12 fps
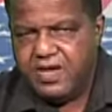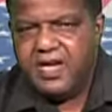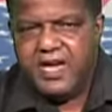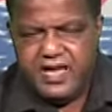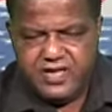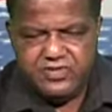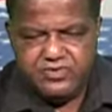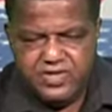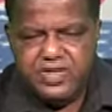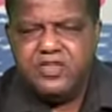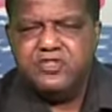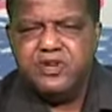And
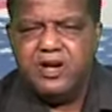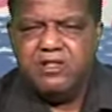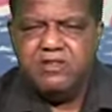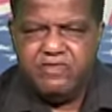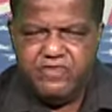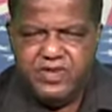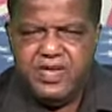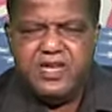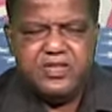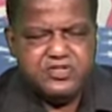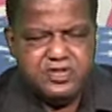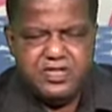these are the
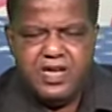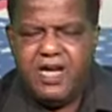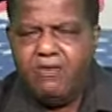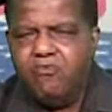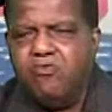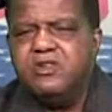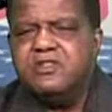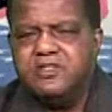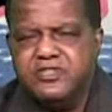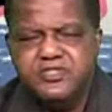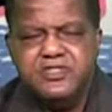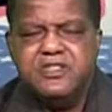things that I want
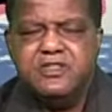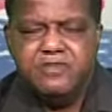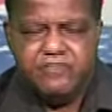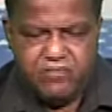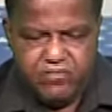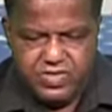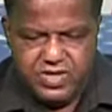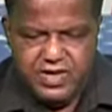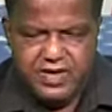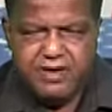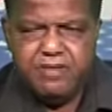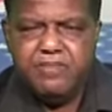to see
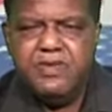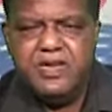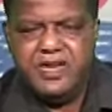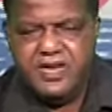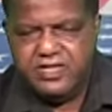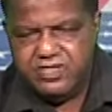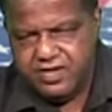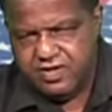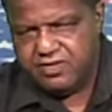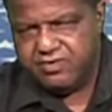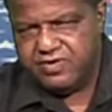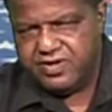him and
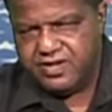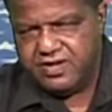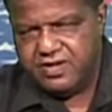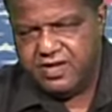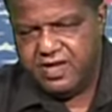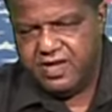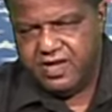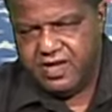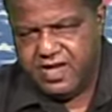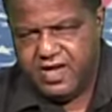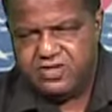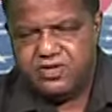Hillary
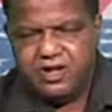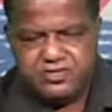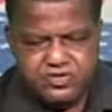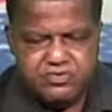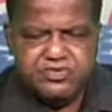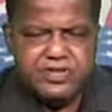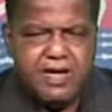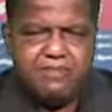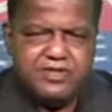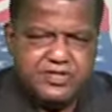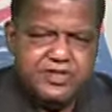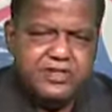as our two top
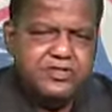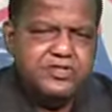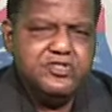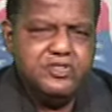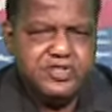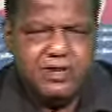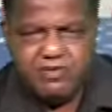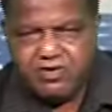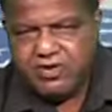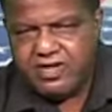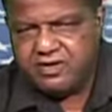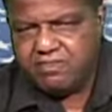contenders in the
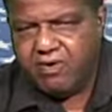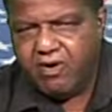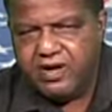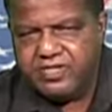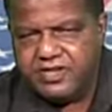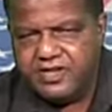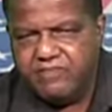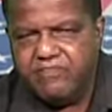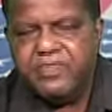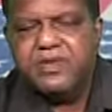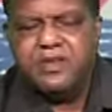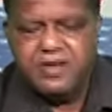Democratic Party.
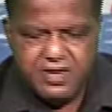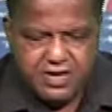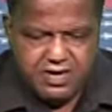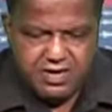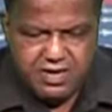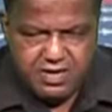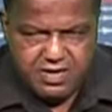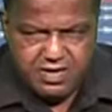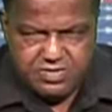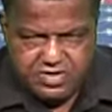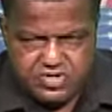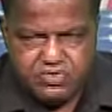
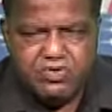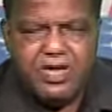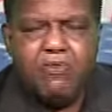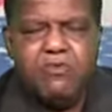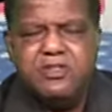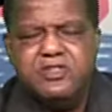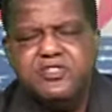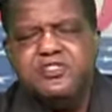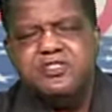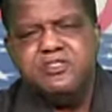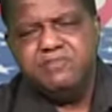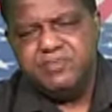This is what I want to
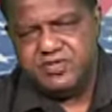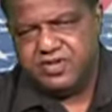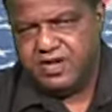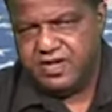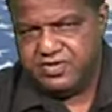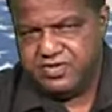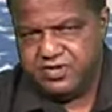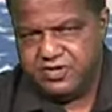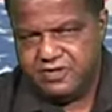see them discuss.